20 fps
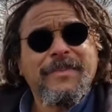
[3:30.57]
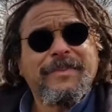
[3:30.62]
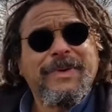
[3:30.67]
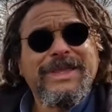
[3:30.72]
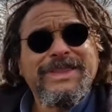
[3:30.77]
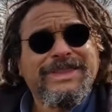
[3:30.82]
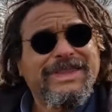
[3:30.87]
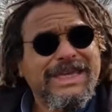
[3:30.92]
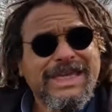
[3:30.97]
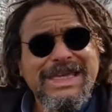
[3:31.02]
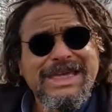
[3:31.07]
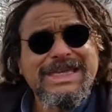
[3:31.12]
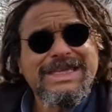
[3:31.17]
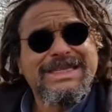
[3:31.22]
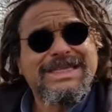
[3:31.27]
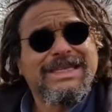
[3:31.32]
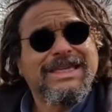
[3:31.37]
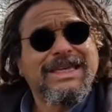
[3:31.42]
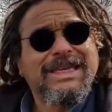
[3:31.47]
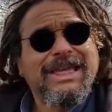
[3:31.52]
but
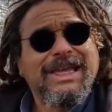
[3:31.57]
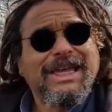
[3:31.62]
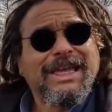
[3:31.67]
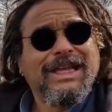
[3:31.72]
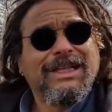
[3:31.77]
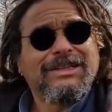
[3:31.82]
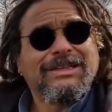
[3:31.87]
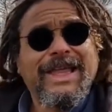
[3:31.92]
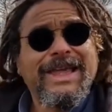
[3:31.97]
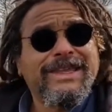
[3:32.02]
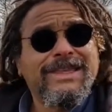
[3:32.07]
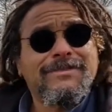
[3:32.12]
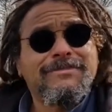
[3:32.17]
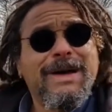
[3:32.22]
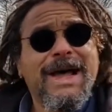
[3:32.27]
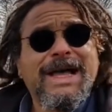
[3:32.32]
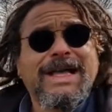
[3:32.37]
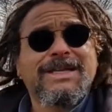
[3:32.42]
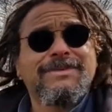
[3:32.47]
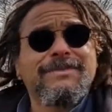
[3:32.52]
these, like the
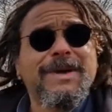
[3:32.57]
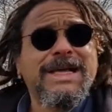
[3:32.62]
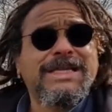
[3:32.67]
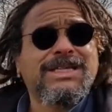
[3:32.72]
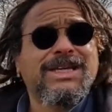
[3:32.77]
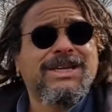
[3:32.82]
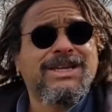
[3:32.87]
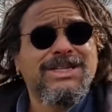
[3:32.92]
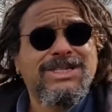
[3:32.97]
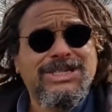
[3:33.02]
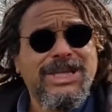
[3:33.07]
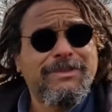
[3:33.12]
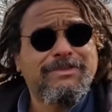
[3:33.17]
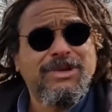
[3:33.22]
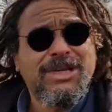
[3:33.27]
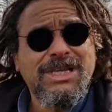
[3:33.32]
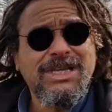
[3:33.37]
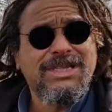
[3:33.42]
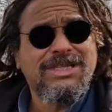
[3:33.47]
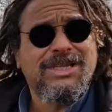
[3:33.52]
massacre of
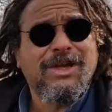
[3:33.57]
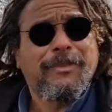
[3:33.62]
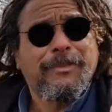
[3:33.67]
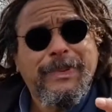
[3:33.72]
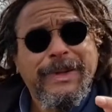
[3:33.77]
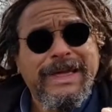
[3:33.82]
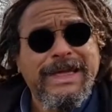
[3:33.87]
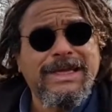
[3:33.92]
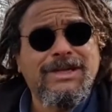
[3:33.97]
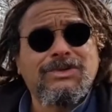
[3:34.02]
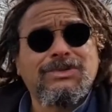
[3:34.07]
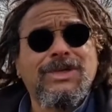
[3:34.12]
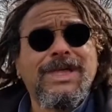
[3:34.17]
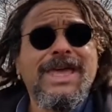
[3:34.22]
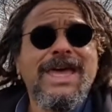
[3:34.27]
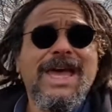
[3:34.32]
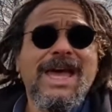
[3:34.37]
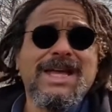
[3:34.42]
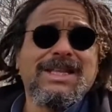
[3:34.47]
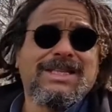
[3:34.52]
Sebrinitsa, pale
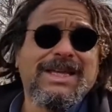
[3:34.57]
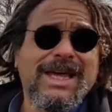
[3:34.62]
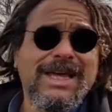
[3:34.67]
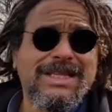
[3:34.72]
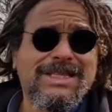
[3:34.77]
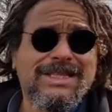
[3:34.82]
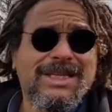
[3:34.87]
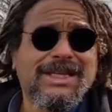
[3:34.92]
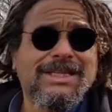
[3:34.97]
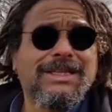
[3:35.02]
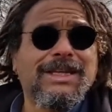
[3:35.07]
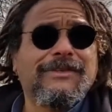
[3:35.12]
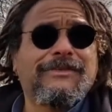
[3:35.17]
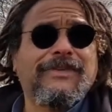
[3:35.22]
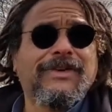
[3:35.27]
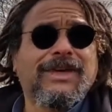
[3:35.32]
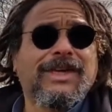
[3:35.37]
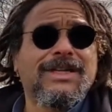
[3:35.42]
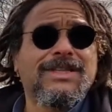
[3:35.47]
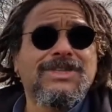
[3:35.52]
into
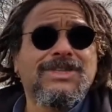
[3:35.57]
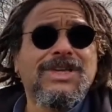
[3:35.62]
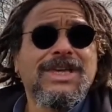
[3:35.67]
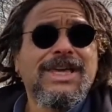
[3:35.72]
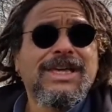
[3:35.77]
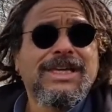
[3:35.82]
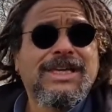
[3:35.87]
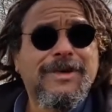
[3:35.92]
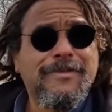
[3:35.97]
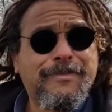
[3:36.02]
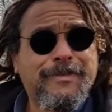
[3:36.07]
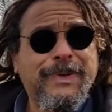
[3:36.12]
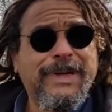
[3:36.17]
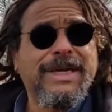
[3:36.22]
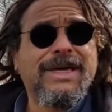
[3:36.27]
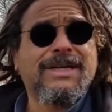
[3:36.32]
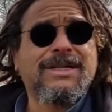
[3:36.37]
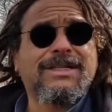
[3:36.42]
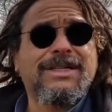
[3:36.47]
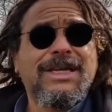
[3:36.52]
insignificance
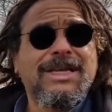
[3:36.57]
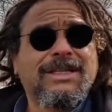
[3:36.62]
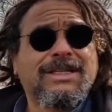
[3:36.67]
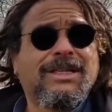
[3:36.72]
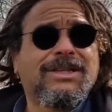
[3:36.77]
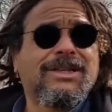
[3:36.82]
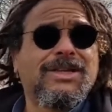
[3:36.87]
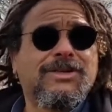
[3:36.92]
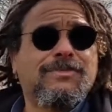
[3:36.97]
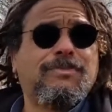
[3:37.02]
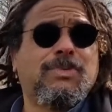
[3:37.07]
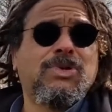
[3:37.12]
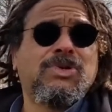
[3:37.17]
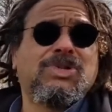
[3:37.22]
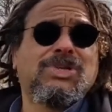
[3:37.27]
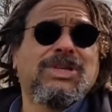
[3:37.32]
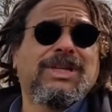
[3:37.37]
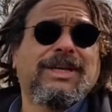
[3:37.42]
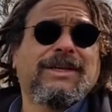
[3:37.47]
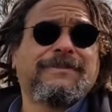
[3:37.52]
compared to this
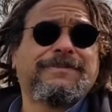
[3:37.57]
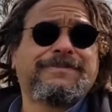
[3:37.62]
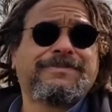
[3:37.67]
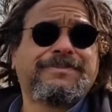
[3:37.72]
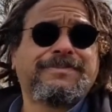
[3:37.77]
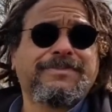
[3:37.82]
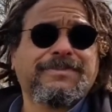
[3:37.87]
butchering.